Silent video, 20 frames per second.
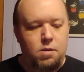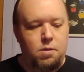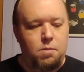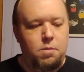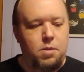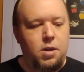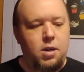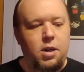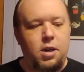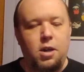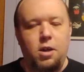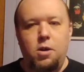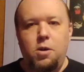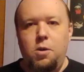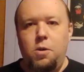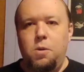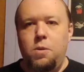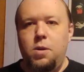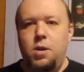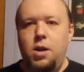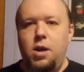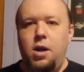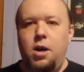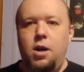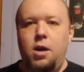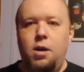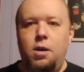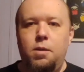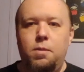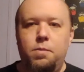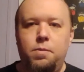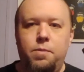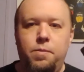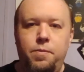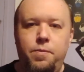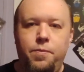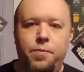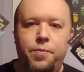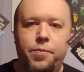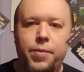But anywho,
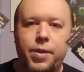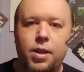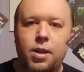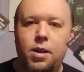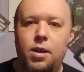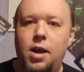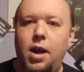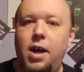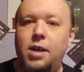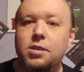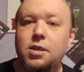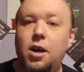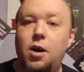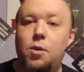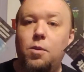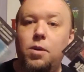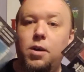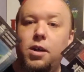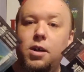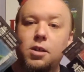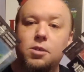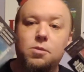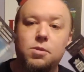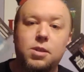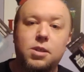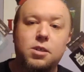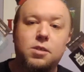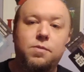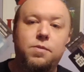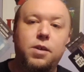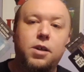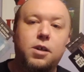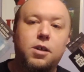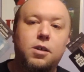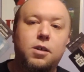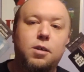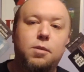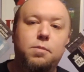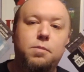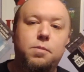as always with these
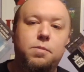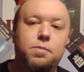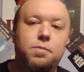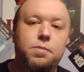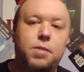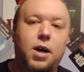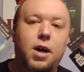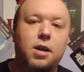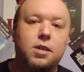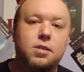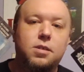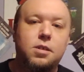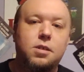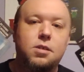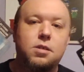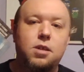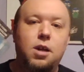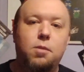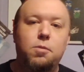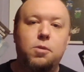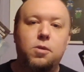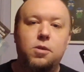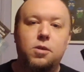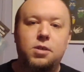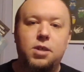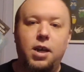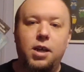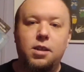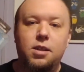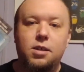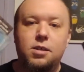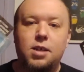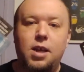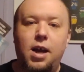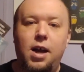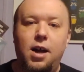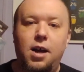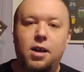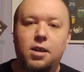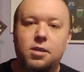figure unboxings, I'm going to take these
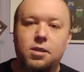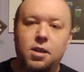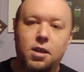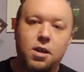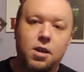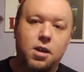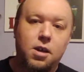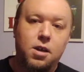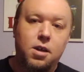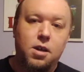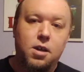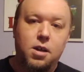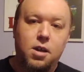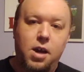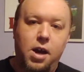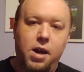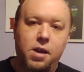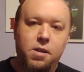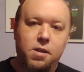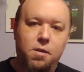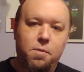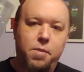guys out of their